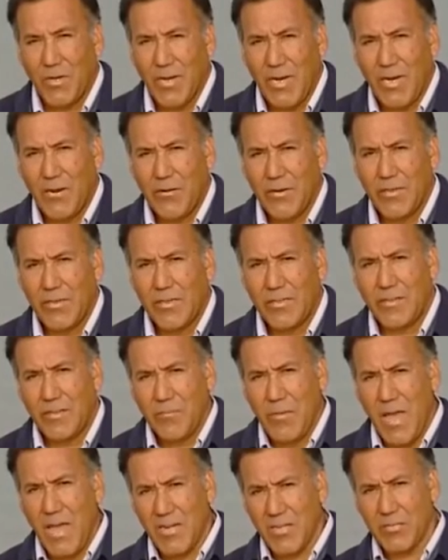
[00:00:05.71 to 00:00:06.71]
Well,
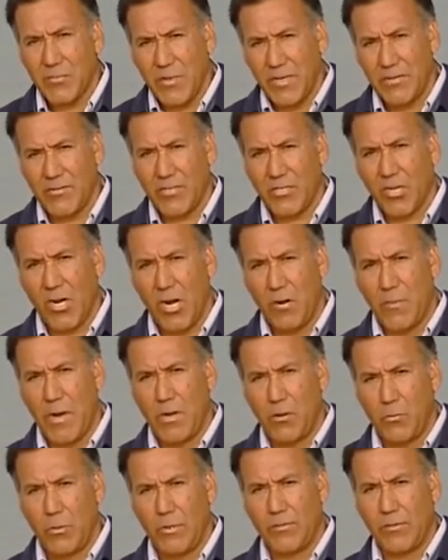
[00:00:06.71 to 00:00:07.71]
Aaron, the management of the
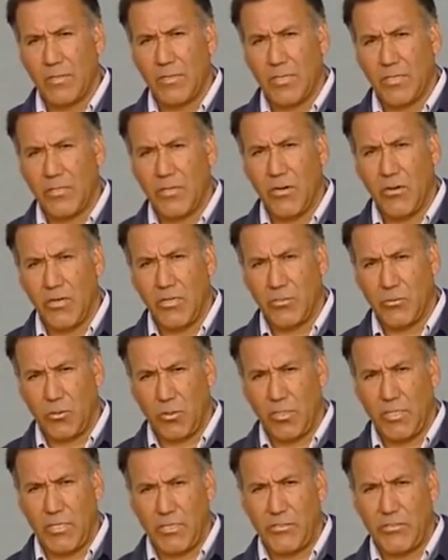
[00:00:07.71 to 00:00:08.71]
Carmel River Lagoon
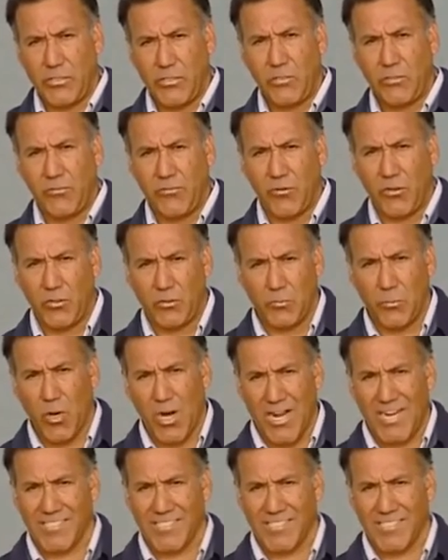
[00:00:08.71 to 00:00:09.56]
is really a twofold